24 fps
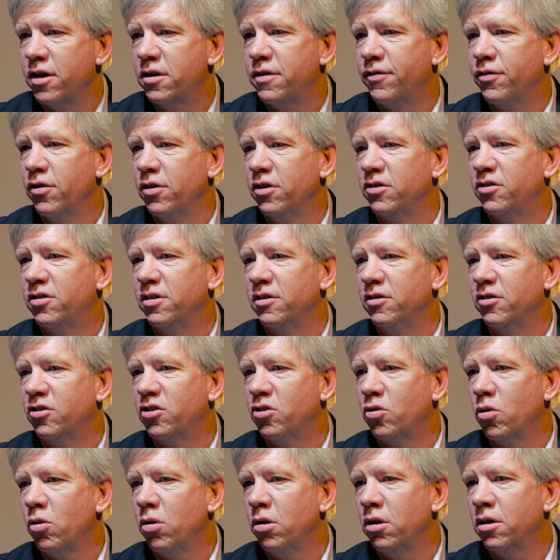diverse in
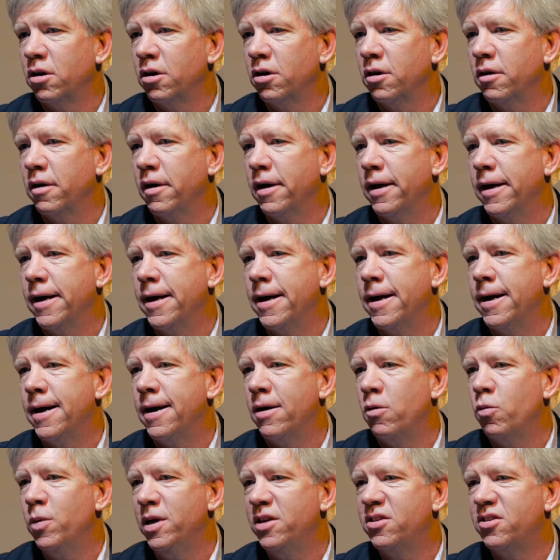solar.
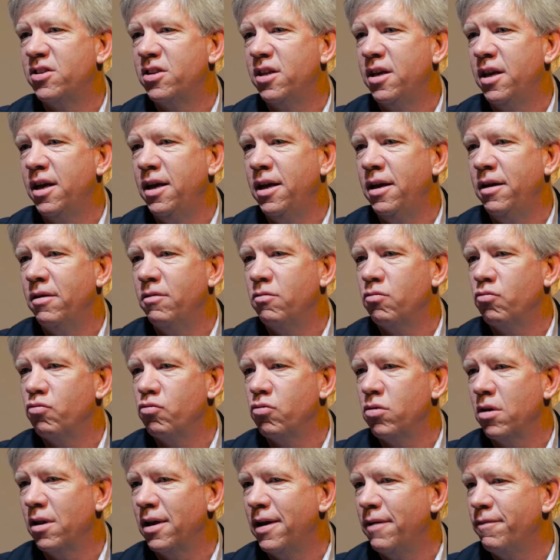We see
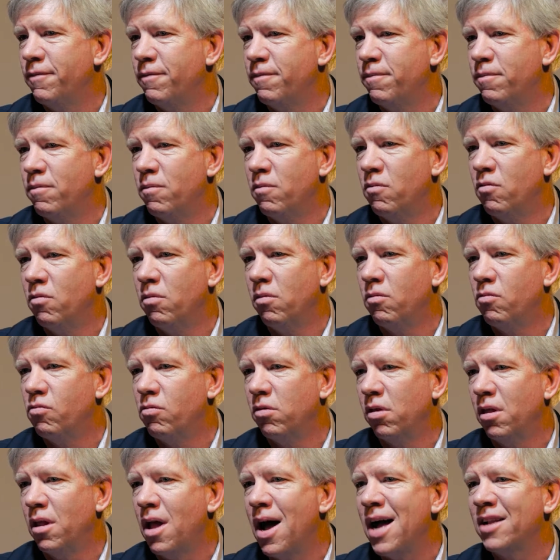really
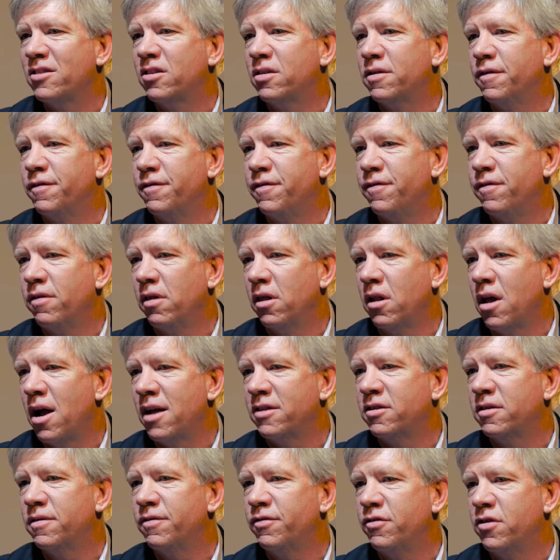lots
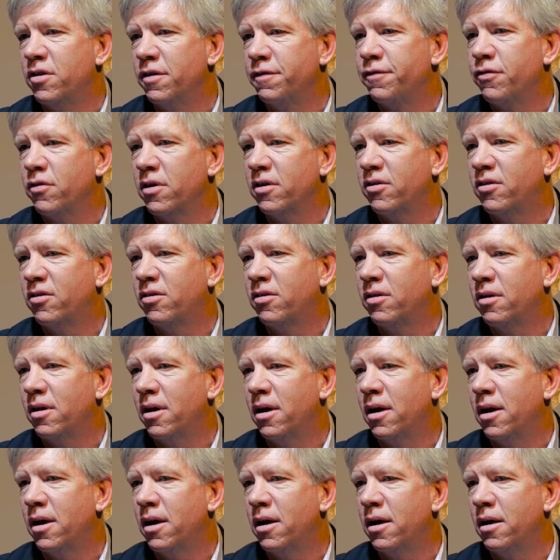of different
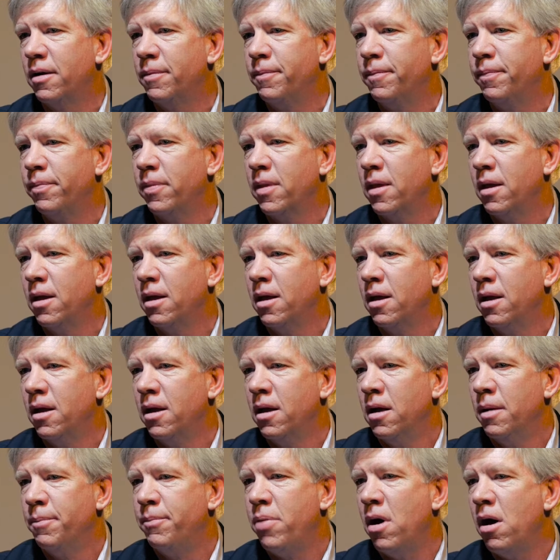
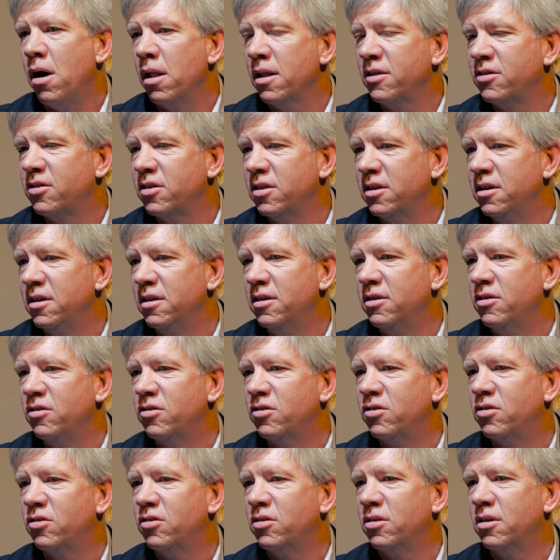
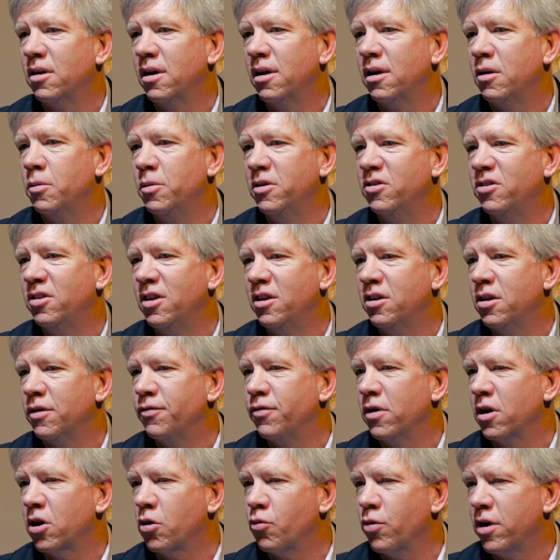policies. We see
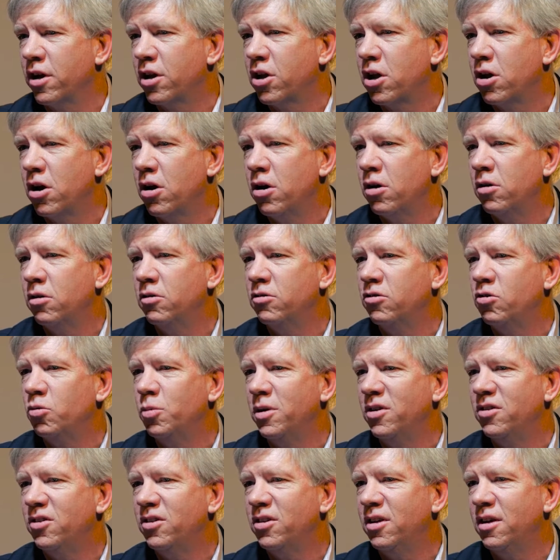different grid codes.
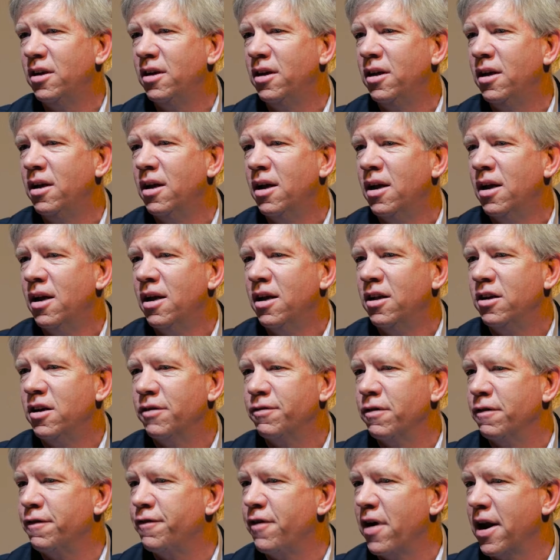We see
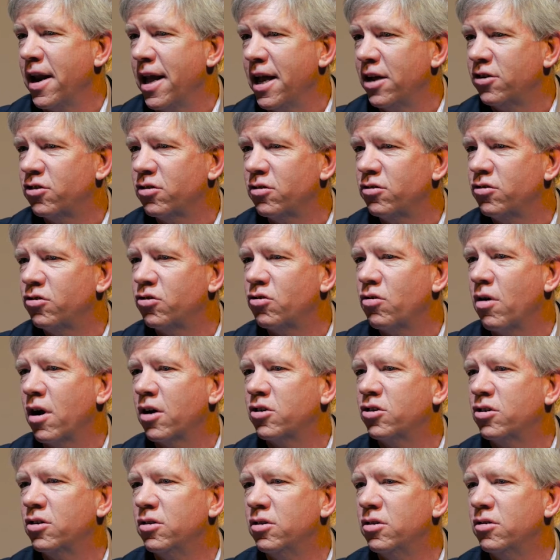different financial
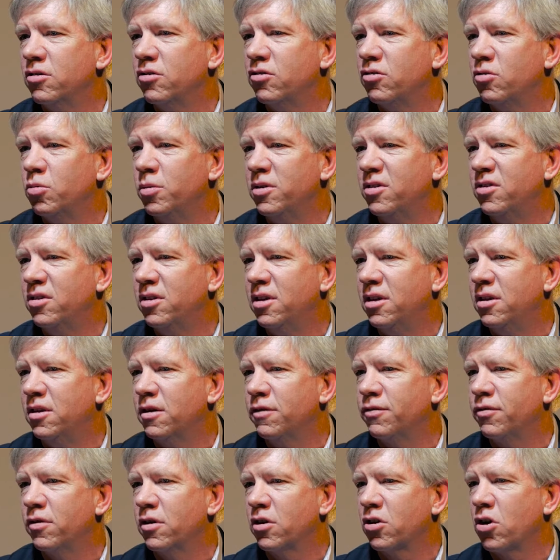structures. We see
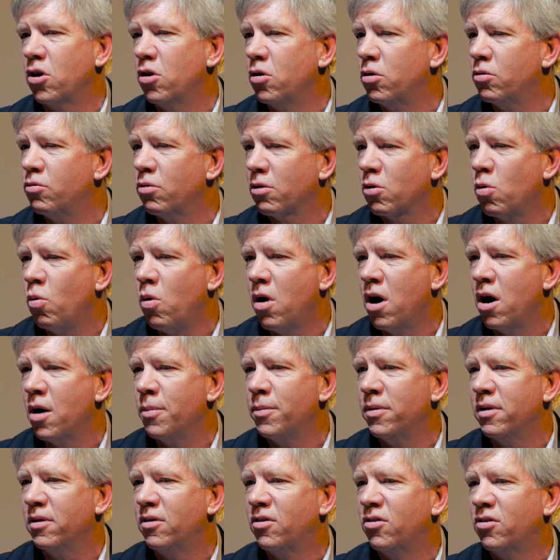different code
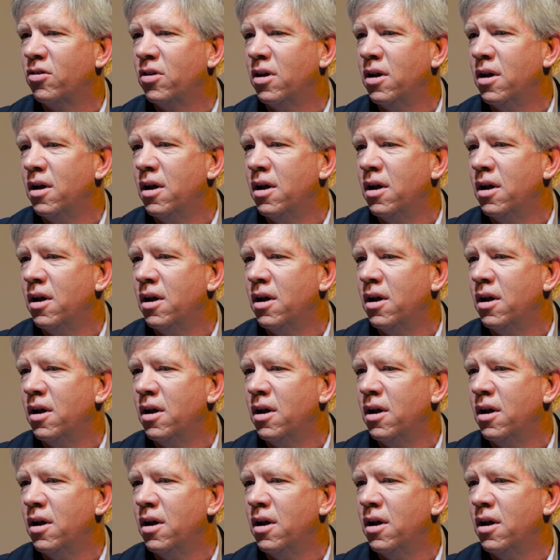requirements